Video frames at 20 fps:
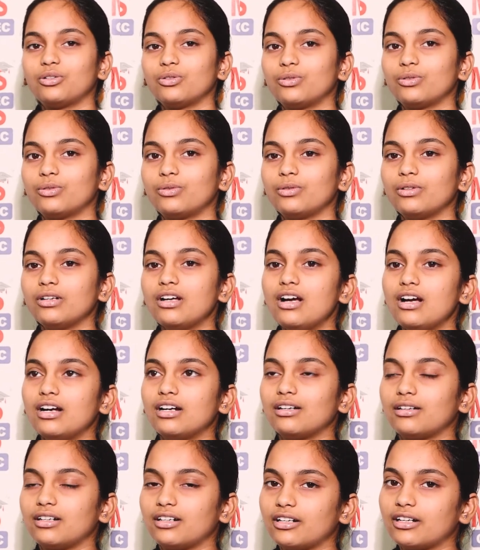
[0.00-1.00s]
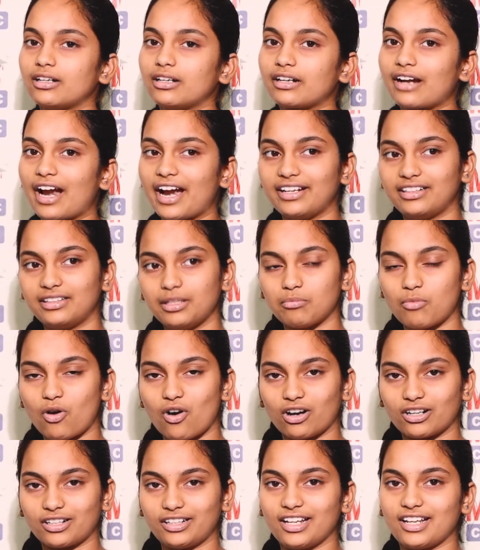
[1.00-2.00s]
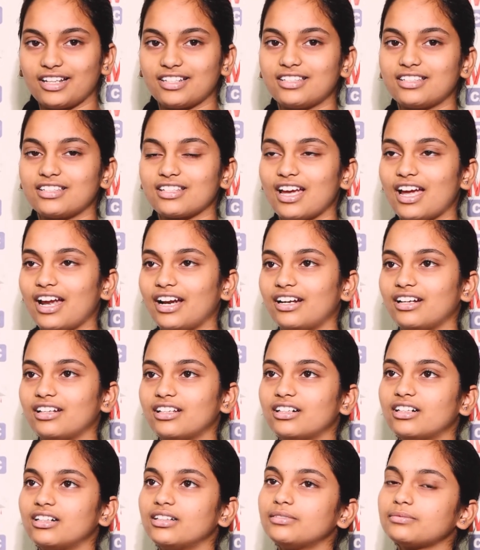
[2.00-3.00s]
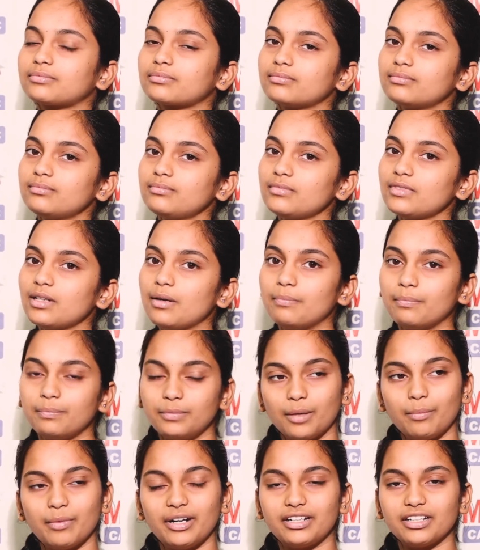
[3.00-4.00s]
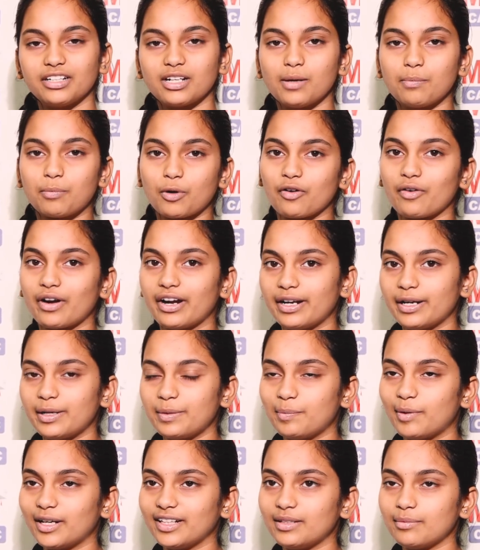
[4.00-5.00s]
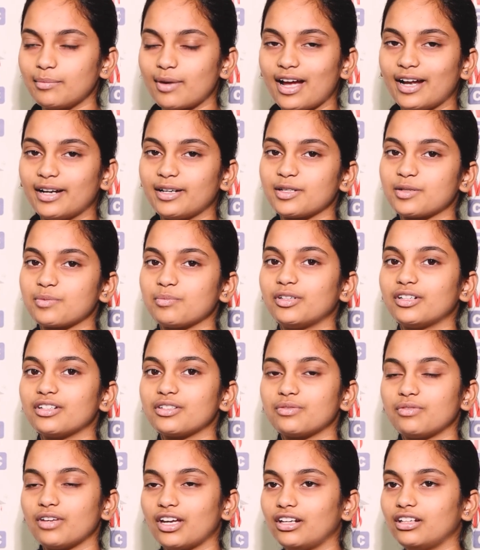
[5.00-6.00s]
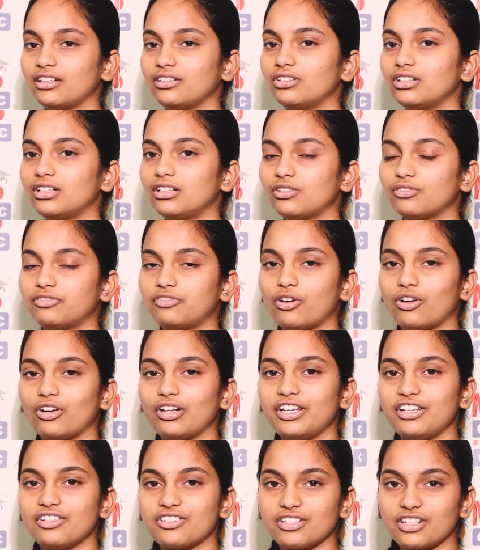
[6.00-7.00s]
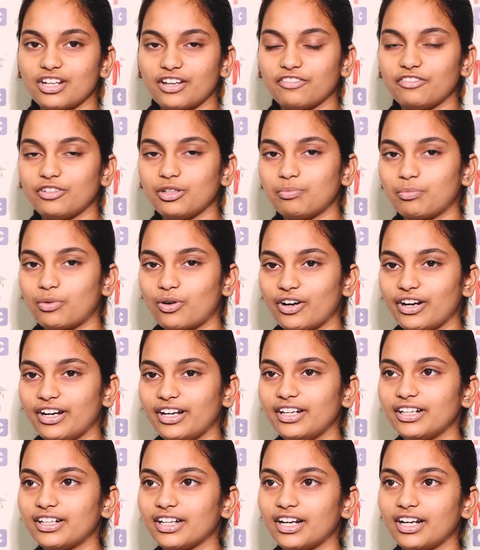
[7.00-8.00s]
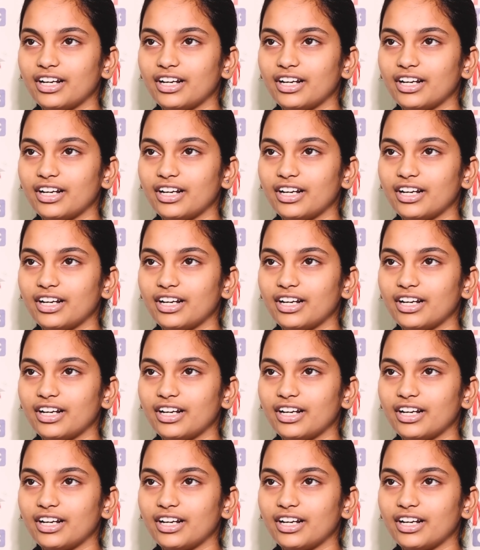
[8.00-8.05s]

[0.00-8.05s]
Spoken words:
to write the mock tests, and the material provided by the management is very good to follow each and every point.